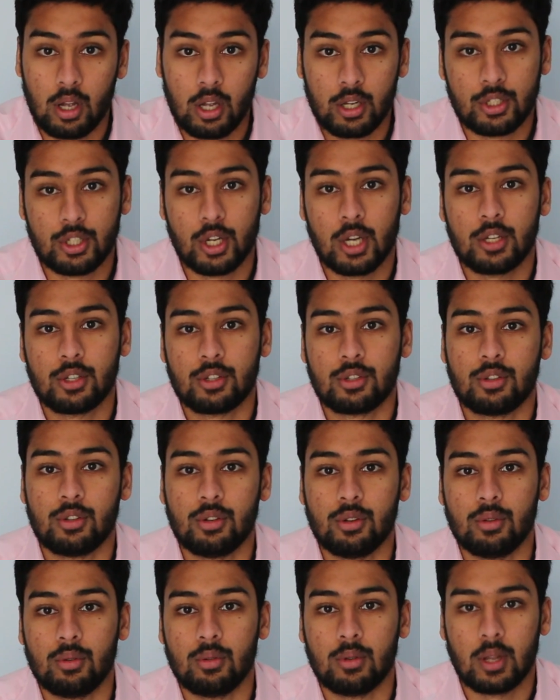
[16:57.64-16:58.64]
adjudged
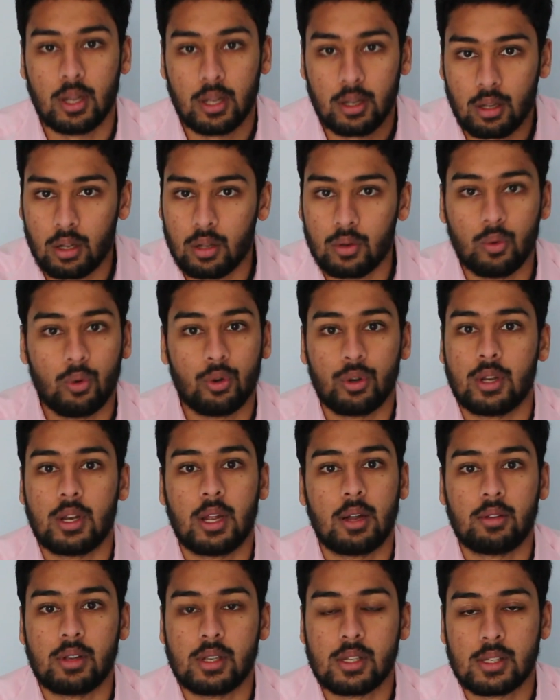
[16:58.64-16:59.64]
to like an
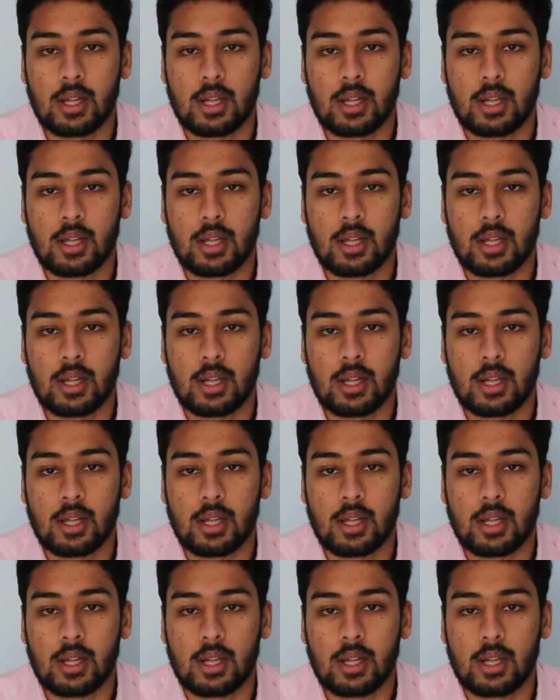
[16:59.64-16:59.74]
ordinary